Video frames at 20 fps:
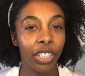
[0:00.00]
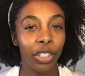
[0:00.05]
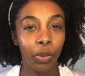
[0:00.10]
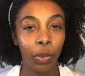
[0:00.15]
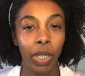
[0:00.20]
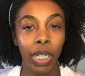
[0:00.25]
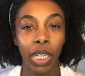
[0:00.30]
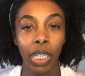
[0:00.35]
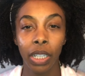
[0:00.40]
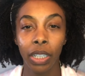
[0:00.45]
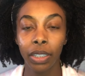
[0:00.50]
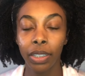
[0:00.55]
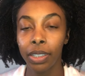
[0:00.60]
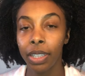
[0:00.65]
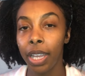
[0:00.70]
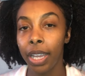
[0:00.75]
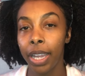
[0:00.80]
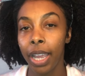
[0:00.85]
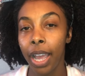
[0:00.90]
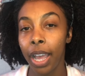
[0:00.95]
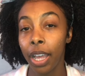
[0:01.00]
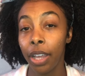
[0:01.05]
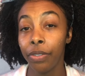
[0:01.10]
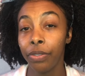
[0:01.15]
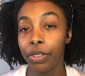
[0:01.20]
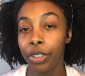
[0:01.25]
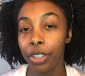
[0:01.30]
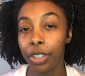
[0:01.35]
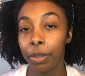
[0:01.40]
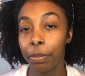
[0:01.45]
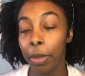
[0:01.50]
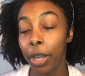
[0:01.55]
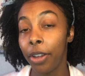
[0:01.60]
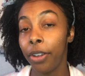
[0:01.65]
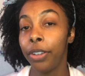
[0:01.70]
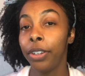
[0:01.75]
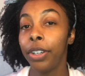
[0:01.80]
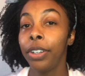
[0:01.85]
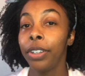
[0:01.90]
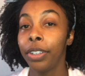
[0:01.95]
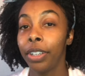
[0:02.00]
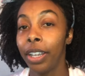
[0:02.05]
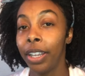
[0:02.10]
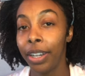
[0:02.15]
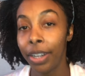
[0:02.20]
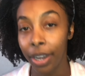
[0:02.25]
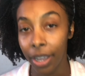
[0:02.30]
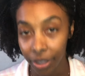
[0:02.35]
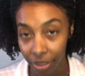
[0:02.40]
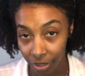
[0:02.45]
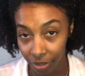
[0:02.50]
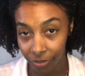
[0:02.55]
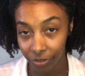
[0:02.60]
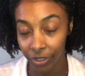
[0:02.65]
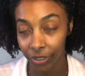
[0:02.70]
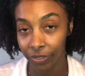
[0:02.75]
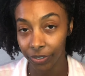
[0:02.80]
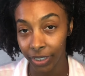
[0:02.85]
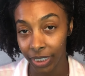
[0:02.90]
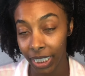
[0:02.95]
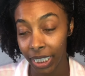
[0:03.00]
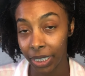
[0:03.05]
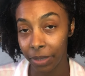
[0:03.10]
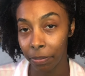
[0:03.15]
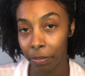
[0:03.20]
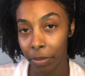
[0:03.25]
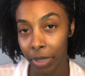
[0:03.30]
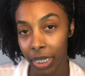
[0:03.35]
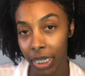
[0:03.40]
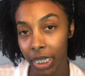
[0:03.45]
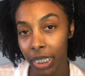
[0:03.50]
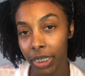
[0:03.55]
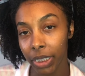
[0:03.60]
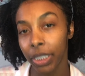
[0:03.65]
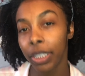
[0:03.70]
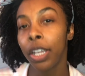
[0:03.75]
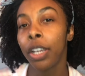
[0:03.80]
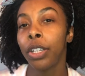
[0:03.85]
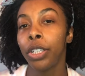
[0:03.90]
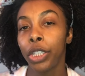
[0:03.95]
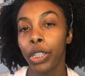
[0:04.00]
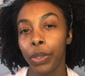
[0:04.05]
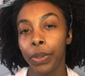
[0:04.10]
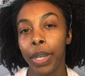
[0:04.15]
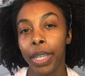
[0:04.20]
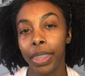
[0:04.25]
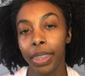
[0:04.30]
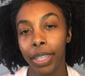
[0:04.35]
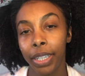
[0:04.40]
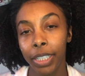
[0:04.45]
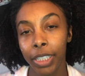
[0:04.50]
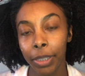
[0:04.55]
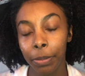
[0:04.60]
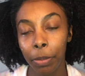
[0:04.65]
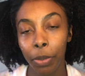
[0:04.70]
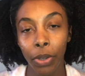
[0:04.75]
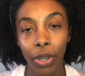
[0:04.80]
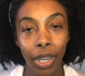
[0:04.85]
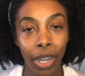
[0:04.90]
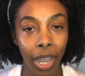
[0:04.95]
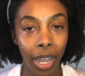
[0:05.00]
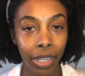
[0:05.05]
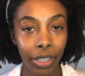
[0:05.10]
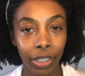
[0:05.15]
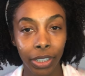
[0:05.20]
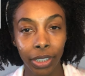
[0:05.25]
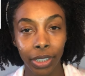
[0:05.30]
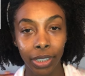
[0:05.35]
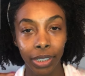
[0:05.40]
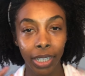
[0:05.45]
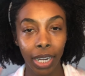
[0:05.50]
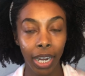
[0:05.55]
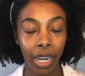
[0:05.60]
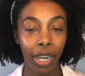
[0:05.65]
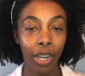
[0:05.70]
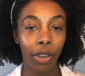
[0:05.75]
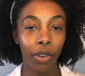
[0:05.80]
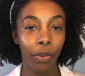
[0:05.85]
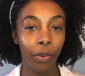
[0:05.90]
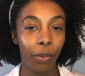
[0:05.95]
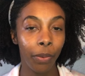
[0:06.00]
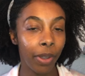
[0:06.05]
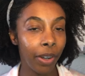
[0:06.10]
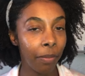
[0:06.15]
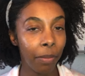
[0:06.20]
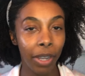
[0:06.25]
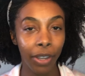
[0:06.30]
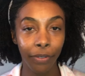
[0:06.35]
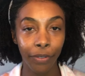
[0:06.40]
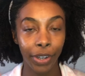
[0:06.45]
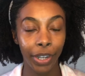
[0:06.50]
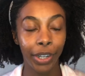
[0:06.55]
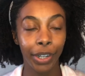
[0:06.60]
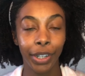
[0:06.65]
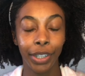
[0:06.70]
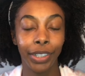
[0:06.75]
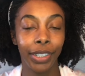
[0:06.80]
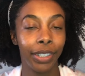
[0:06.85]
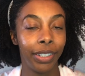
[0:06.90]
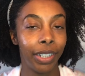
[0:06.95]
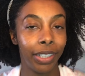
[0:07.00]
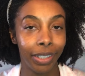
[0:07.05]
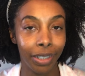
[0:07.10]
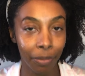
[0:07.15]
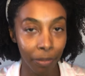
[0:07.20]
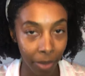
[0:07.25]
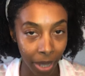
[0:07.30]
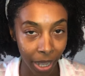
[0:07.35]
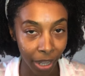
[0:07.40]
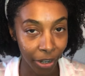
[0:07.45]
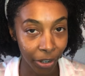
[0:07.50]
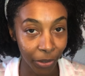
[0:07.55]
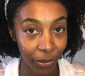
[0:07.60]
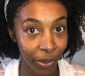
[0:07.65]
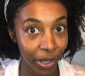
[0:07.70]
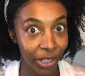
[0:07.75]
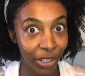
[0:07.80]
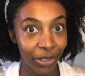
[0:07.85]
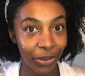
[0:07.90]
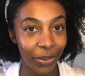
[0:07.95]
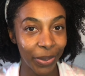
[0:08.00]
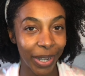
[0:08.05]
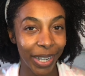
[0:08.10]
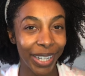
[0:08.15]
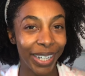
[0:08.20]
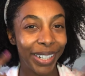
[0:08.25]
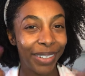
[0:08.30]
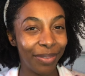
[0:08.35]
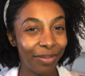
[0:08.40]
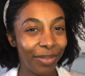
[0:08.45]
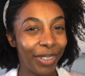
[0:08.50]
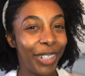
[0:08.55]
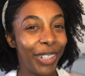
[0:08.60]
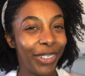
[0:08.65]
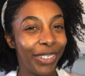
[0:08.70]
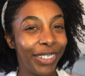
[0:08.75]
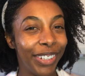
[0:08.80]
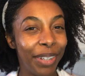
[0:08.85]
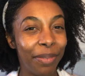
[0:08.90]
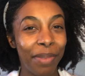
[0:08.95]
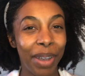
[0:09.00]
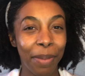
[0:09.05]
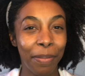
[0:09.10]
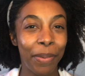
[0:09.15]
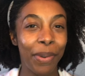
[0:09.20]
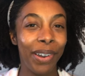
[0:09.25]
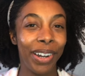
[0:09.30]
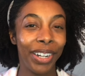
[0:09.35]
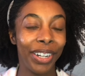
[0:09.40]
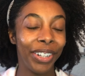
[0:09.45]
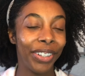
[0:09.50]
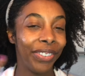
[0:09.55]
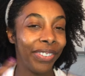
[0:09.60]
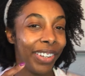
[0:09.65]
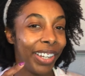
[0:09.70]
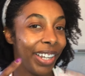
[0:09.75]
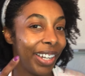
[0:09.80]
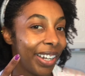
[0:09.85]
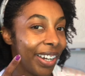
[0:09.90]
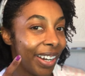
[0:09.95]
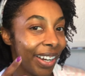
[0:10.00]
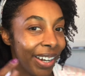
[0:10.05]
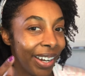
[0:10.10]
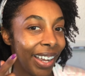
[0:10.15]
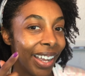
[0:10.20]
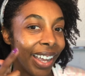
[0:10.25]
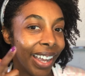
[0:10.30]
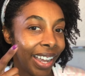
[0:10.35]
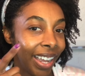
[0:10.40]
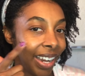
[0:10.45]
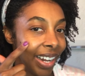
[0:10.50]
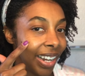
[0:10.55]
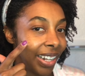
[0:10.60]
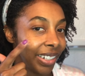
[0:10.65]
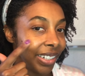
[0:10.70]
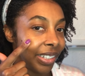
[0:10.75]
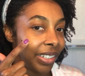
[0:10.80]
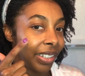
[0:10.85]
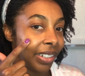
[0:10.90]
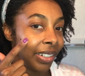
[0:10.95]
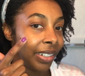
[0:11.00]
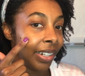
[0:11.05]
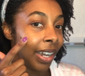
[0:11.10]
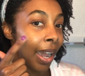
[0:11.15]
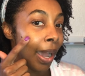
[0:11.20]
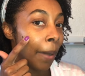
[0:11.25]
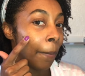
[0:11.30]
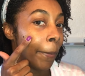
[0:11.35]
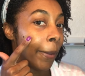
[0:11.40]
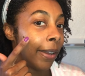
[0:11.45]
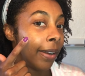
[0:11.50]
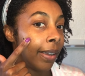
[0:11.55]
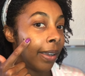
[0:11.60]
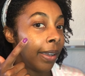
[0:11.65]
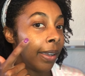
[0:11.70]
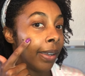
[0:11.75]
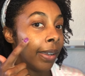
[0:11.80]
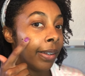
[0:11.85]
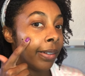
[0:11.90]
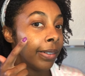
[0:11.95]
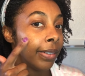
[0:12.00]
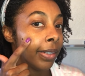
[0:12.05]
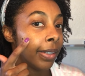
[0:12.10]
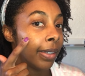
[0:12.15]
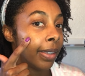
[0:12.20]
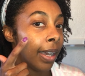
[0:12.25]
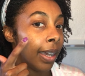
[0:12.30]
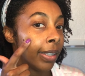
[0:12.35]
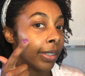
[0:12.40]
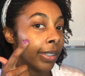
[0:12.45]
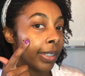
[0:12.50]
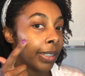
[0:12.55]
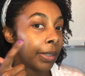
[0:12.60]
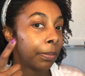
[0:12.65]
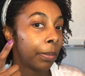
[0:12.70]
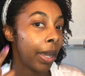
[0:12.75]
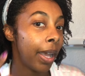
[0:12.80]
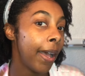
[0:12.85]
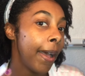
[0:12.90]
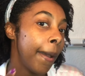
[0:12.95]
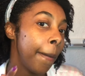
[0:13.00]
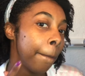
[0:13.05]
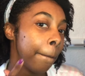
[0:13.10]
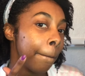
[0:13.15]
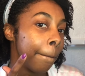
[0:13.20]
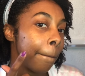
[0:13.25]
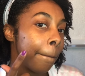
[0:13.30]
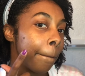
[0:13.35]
is what it looks like after about another fifteen minutes. So at this point, I just take one of my fingers, it doesn't matter which one, usually my pointer finger, and I just dab it into that spot.